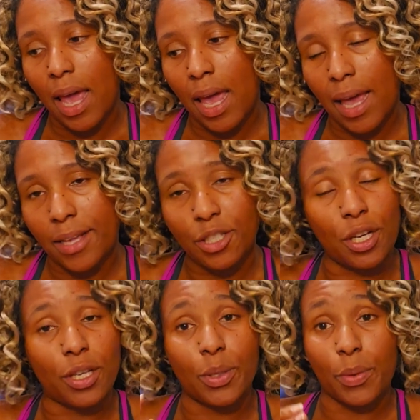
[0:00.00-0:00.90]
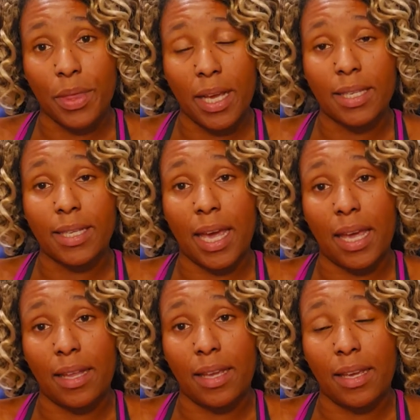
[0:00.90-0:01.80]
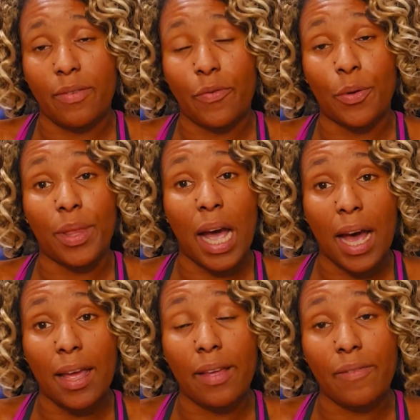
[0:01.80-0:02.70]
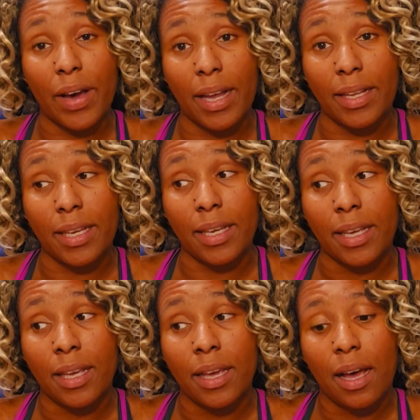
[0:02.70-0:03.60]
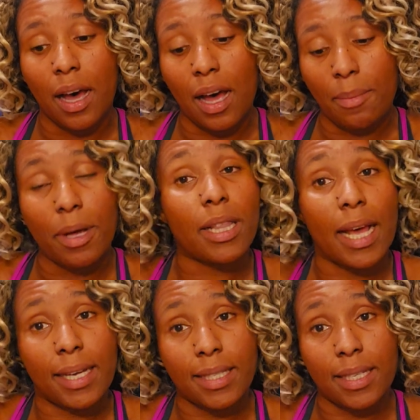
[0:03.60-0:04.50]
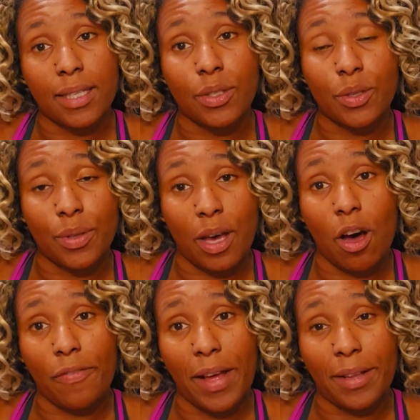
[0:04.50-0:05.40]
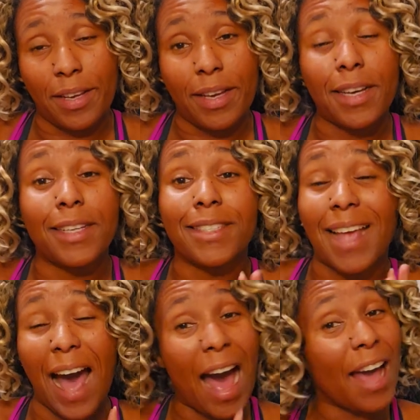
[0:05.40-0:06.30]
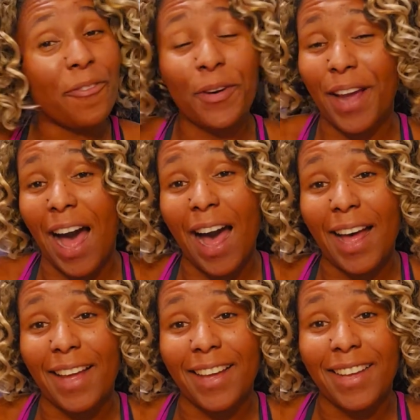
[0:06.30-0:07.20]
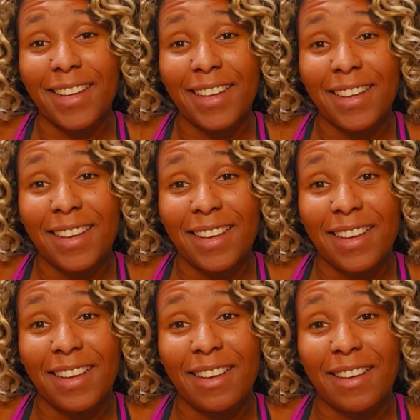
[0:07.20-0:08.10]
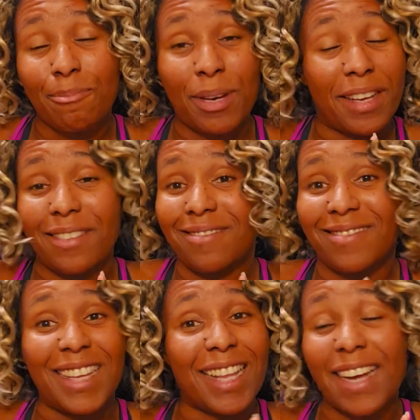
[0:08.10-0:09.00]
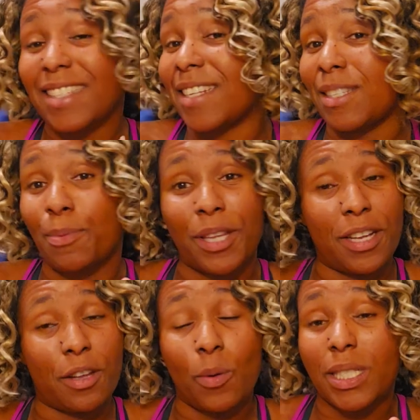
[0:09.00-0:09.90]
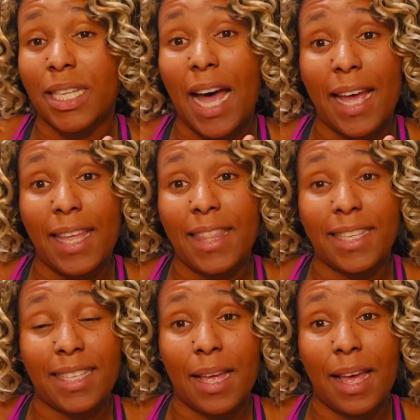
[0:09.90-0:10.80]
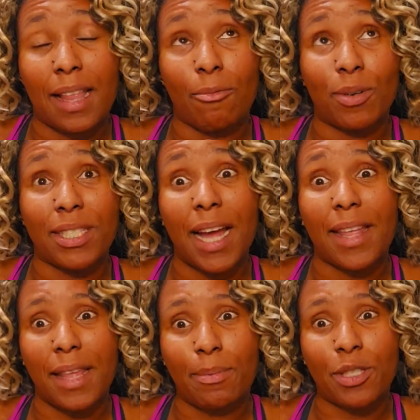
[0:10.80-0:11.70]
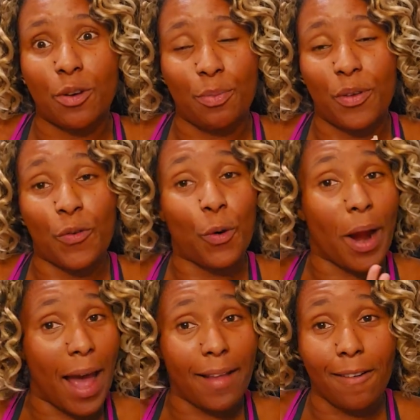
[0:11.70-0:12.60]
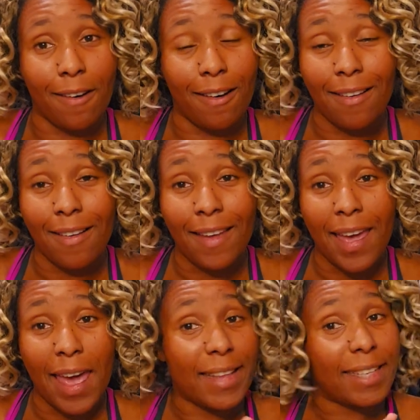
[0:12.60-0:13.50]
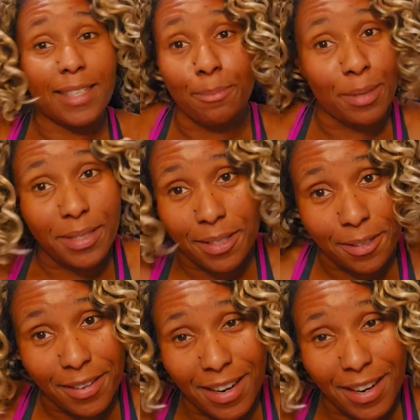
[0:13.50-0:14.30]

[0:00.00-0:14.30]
and she also thanks Katie for not inviting um, Alexis to the golf outing because I forgot, but Alexis Bellino was not in this was not in the episode before at all, and I didn't miss her.